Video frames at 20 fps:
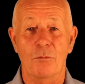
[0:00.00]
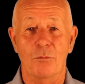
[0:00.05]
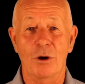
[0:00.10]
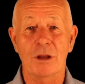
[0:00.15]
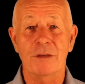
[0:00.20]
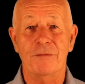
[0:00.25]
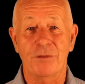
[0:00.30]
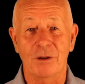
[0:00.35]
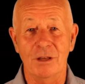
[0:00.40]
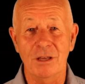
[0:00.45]

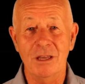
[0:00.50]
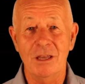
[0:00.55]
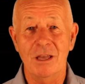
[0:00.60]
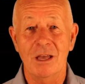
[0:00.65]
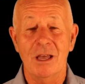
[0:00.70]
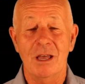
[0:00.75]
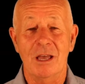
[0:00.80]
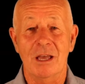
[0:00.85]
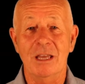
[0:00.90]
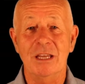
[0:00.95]
Briefly,
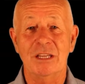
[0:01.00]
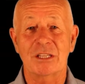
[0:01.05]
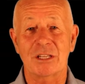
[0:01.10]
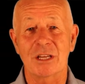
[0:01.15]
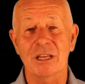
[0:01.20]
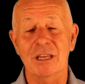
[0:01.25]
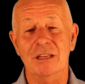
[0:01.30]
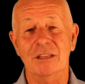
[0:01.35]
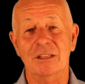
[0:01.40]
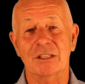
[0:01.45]
EC
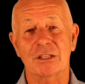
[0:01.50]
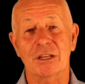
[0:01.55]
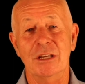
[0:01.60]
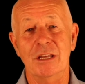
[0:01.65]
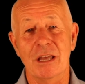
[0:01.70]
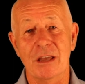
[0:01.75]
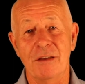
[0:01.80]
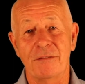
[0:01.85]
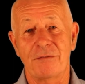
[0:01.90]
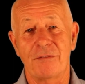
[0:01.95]
and
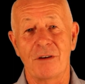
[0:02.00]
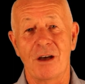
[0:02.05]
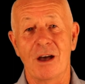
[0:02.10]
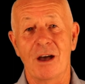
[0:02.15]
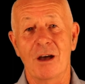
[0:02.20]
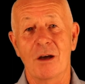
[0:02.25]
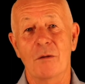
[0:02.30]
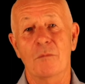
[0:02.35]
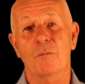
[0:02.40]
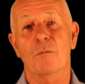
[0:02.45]
CF
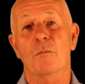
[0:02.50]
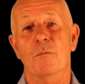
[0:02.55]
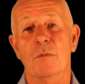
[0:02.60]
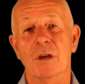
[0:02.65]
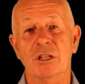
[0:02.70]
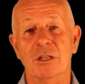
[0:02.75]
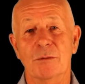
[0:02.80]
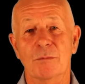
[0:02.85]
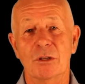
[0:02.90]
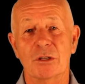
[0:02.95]
are
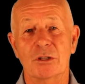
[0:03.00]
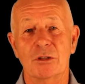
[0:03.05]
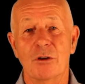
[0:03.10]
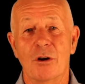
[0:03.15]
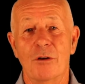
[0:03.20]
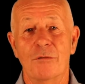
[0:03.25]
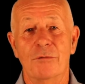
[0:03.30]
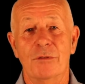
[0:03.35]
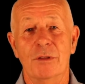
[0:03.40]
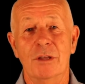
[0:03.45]
measurements
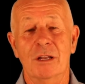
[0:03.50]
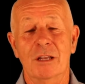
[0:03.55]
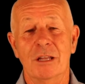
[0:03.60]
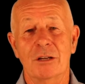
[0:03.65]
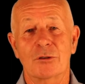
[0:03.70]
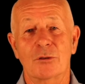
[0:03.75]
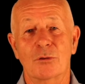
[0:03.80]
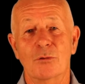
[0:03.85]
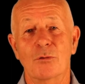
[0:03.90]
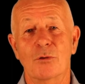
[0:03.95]
of the
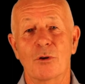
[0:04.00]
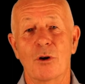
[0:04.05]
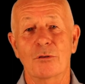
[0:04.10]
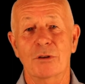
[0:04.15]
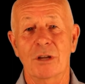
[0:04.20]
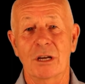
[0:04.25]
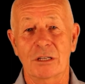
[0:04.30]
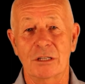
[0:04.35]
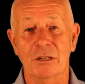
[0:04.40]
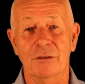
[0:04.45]
electrical
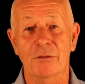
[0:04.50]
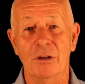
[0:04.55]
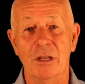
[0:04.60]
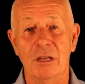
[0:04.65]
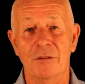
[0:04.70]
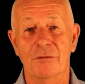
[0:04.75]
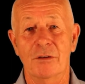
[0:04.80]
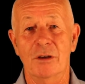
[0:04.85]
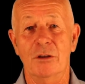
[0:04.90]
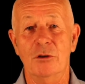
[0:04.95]

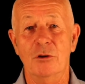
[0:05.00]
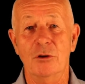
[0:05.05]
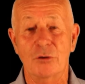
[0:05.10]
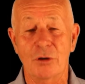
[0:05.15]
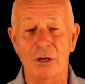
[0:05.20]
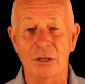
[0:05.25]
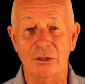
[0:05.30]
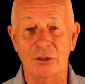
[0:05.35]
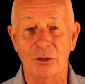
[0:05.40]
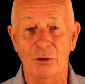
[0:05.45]
conductivity of a
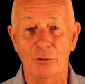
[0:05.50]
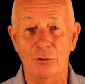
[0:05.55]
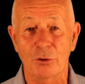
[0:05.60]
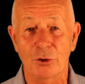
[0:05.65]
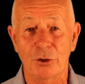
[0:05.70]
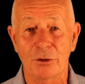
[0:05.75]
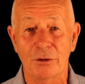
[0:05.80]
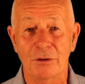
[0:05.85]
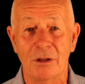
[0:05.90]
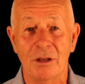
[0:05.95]
nutrient
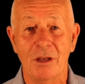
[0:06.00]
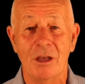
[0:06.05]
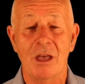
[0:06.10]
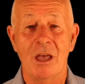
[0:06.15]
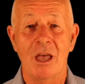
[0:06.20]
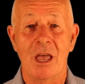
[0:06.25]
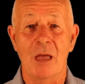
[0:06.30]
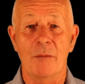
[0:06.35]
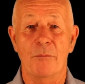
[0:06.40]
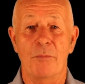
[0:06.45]
solution
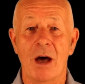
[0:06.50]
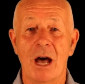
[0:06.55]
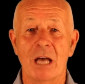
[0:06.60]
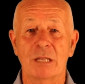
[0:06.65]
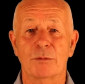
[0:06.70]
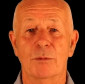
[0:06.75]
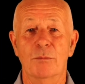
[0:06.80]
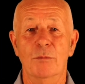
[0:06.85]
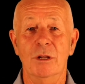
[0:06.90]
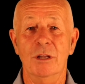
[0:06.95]
and
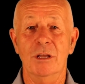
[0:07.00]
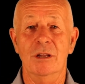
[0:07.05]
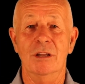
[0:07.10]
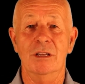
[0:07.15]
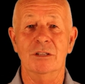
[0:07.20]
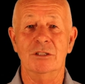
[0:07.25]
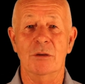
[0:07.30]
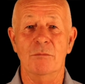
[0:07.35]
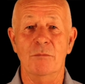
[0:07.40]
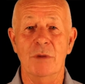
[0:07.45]
parts per million
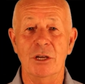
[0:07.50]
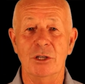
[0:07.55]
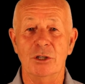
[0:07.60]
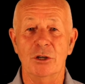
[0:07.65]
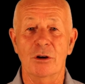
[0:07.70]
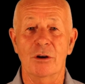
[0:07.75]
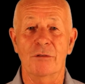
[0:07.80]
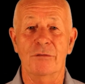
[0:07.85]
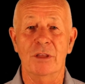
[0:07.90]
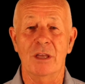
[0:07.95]
is a
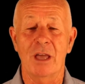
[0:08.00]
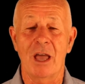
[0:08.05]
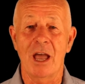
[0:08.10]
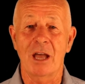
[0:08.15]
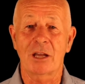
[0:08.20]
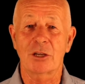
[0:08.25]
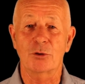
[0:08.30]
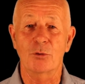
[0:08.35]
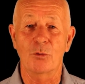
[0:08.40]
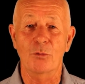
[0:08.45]
measure of the
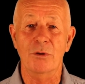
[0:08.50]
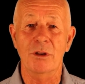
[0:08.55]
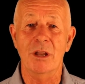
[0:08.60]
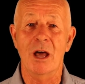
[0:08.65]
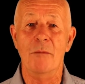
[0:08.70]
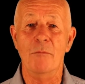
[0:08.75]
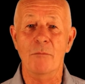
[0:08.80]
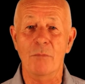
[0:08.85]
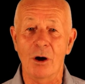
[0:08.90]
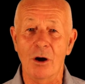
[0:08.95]
actual
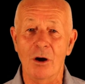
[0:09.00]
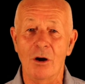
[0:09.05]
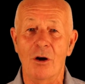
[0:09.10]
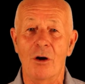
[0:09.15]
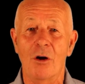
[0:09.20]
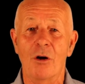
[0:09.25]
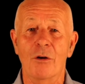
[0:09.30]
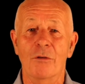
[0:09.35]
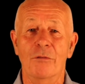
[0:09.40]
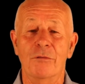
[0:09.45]
number
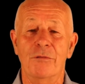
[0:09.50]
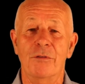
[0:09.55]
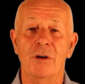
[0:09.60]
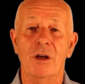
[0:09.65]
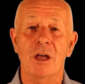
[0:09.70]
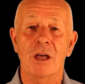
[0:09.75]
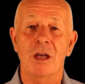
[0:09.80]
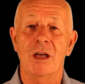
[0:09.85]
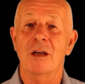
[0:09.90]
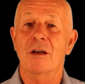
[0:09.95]
of
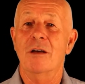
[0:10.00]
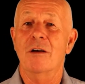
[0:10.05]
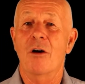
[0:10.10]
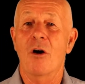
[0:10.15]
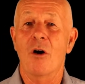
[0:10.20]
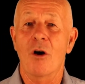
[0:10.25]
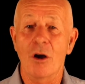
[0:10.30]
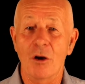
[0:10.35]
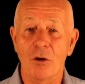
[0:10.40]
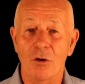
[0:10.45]

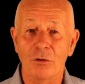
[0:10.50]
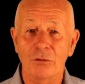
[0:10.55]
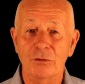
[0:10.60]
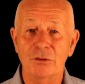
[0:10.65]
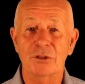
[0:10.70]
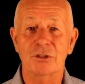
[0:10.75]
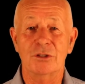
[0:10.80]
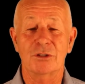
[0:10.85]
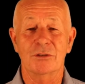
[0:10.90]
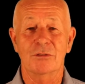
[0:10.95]

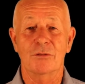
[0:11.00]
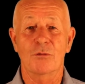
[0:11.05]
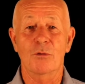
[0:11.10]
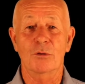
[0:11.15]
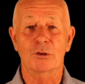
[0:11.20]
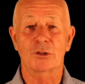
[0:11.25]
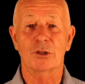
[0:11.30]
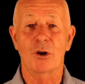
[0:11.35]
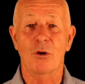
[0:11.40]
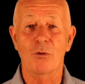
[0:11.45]
ions
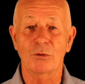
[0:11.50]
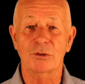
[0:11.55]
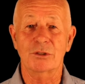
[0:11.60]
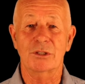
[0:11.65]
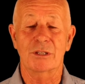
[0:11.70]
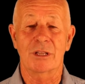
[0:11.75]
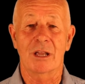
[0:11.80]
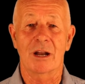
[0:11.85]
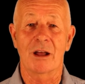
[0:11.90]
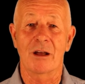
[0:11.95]
or
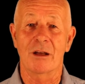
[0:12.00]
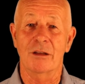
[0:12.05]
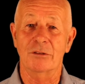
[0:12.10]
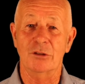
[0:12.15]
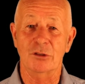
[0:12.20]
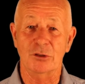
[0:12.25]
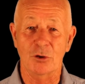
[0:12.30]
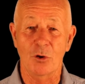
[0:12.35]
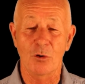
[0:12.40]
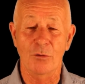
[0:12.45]
salts that are
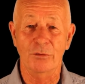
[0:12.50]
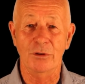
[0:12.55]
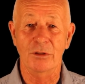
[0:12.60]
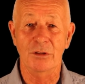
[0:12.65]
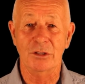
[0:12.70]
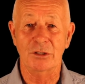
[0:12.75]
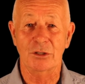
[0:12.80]
dissolved in the